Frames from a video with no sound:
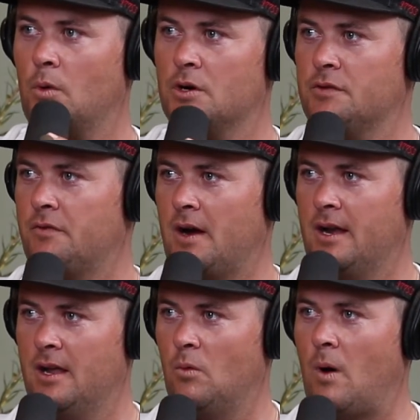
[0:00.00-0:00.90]
Where'd you
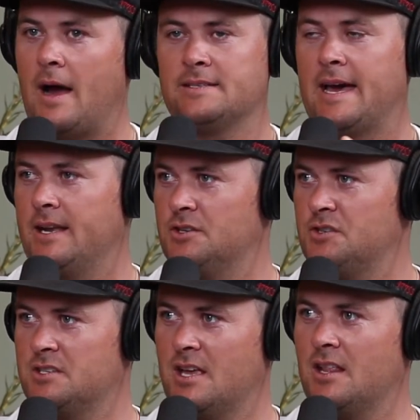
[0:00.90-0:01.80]
find it? Why is that
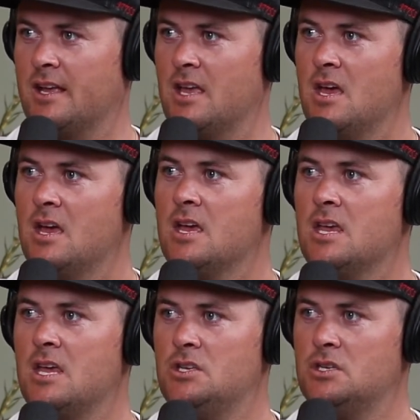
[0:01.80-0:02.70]
interesting? Like
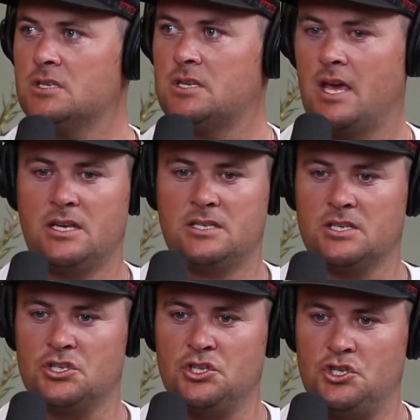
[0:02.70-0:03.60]
he just takes
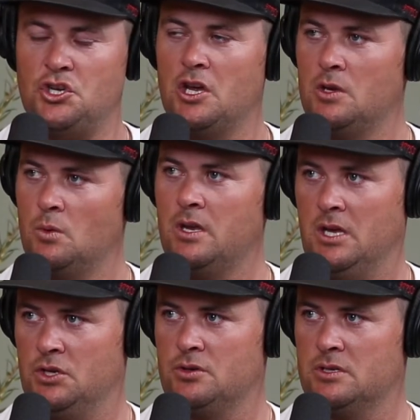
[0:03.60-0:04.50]
this genuine
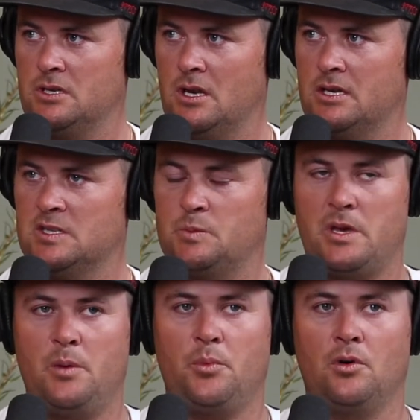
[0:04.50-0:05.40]
interest in us as
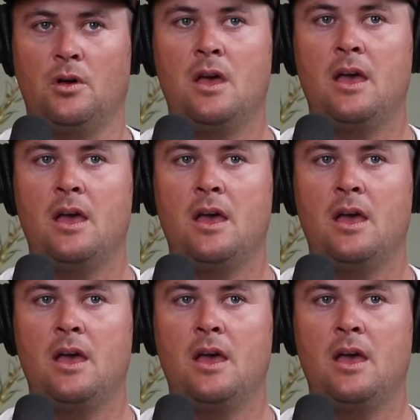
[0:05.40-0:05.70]
people.